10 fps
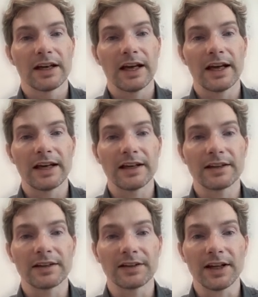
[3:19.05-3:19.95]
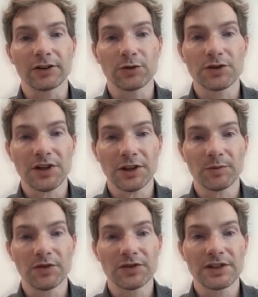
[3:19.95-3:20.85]
And the actual
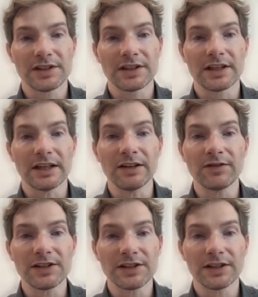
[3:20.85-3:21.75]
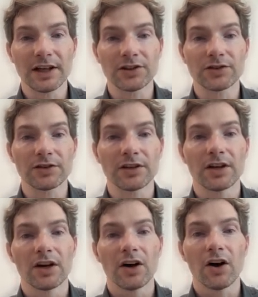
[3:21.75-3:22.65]
statement is the investigation
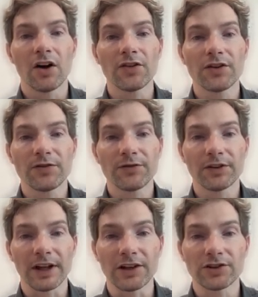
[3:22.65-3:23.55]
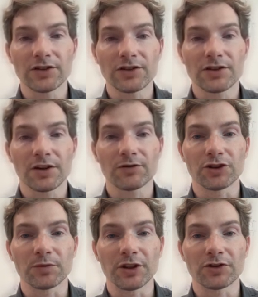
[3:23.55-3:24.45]
on the foundations of
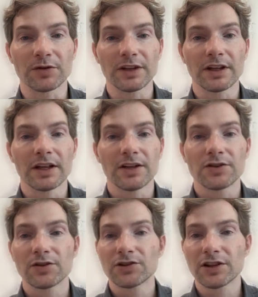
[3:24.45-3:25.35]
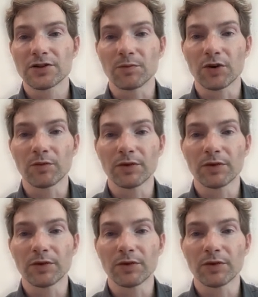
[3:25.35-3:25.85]
geometry suggests the